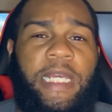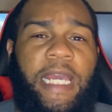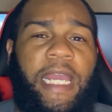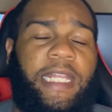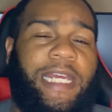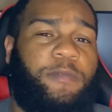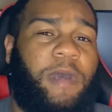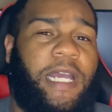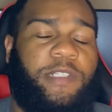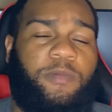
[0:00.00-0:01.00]
and that's
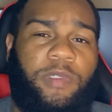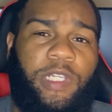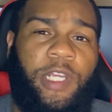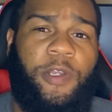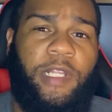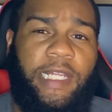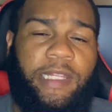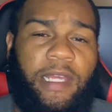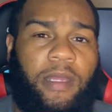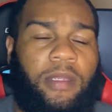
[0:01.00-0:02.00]
why it's geared
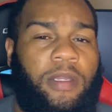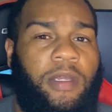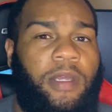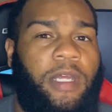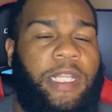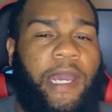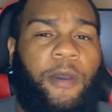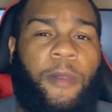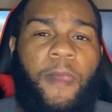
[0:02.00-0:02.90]
like that. Now,